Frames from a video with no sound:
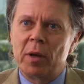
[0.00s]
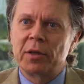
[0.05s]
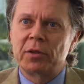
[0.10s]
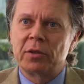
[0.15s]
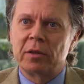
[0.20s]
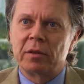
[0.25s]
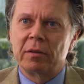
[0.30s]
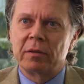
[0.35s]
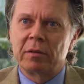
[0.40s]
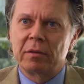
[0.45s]

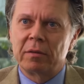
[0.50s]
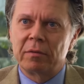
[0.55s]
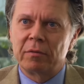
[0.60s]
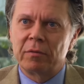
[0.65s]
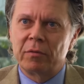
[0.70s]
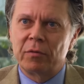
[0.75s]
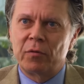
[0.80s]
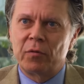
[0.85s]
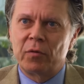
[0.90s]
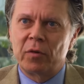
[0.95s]
lesson
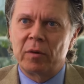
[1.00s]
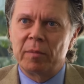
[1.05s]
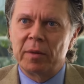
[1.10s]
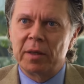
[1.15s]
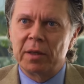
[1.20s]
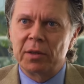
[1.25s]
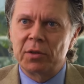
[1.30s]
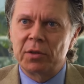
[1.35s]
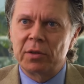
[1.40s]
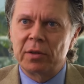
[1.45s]
from
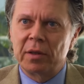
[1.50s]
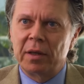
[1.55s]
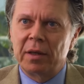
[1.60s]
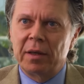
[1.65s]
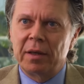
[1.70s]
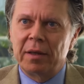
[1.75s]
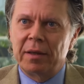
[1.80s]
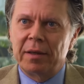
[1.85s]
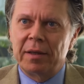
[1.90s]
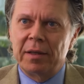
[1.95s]
this
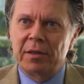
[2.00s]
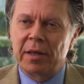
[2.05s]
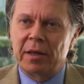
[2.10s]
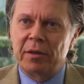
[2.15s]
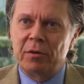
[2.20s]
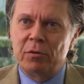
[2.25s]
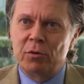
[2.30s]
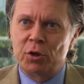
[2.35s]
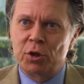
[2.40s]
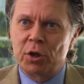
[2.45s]
is
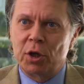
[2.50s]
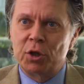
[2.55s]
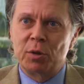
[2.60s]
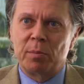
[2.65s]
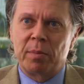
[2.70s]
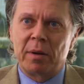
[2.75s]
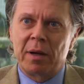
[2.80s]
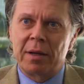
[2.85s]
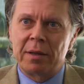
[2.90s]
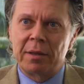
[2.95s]
that you judge a
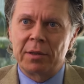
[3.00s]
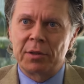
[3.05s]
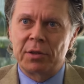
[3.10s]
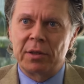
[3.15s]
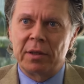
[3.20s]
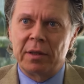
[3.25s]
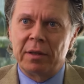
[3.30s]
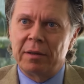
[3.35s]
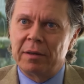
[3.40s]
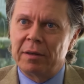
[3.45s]

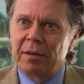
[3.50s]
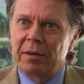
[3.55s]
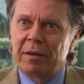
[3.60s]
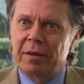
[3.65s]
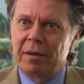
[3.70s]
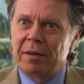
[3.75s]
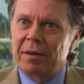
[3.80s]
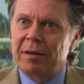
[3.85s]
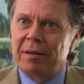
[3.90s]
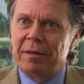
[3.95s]
policy
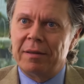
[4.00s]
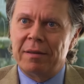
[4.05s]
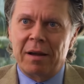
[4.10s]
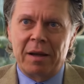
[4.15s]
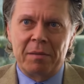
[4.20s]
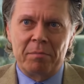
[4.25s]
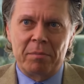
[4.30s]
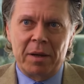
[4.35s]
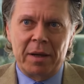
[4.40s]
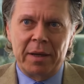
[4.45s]

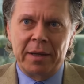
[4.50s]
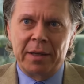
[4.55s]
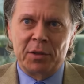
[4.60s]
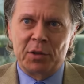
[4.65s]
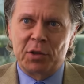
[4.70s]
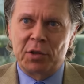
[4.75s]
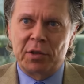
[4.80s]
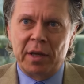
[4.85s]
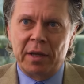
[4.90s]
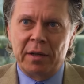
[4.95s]
not by
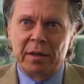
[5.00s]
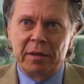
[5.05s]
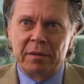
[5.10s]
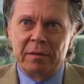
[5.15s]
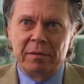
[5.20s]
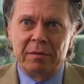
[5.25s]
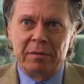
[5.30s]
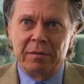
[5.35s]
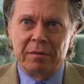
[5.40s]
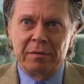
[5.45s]
its stated
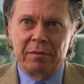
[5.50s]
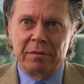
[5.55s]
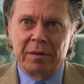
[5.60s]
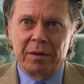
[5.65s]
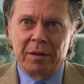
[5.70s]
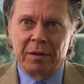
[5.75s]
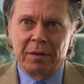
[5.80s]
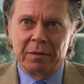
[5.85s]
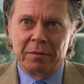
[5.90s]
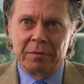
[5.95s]

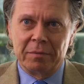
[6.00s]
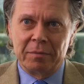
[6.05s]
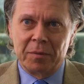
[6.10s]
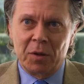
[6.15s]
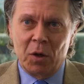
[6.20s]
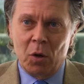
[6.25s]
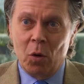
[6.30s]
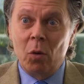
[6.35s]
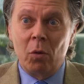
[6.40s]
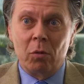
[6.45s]
uh,
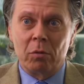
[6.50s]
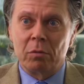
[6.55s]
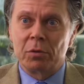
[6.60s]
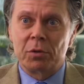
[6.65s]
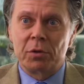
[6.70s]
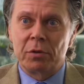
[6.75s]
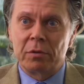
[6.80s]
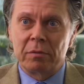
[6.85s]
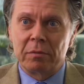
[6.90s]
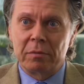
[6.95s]

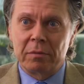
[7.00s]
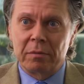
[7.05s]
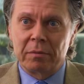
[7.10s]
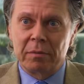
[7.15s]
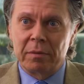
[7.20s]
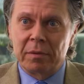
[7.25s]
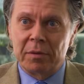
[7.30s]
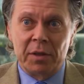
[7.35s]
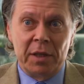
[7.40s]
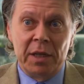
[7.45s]
goals.
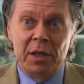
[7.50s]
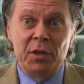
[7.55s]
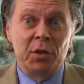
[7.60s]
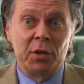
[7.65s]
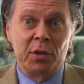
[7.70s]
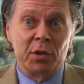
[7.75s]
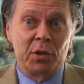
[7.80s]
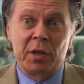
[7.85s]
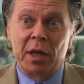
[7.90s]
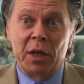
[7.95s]
It's
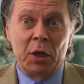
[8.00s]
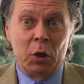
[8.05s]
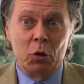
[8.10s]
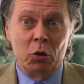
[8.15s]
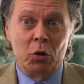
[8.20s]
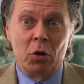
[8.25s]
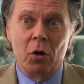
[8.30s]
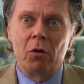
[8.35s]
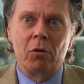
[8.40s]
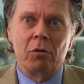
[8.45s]
easy to state
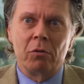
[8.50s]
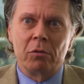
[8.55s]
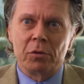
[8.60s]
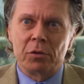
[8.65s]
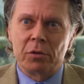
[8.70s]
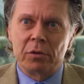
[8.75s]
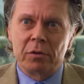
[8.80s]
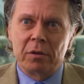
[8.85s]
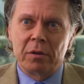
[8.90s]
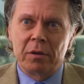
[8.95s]
good
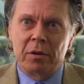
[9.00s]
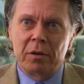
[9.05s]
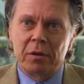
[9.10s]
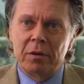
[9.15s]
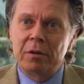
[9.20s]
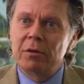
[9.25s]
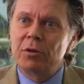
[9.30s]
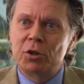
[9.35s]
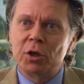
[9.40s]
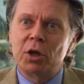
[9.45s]
goals.
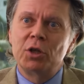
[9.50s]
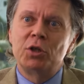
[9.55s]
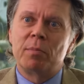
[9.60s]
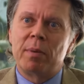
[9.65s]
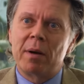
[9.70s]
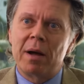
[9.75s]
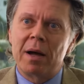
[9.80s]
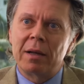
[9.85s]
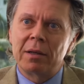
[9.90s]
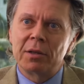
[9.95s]
You judge a
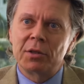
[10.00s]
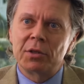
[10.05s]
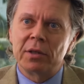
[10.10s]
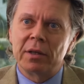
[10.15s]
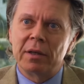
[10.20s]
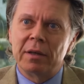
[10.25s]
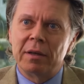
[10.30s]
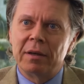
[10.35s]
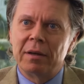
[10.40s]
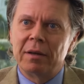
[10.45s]

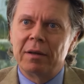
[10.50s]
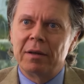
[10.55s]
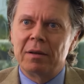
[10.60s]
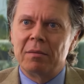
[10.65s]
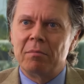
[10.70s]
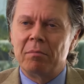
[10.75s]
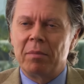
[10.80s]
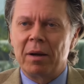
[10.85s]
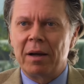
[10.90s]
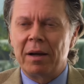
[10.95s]
policy
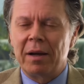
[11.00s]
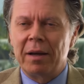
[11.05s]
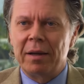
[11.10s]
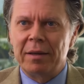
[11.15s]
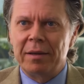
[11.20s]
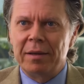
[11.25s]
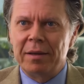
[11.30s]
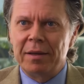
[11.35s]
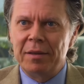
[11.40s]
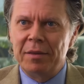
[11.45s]

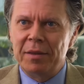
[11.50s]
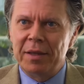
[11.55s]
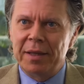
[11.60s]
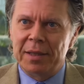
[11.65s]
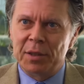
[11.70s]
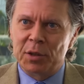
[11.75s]
by the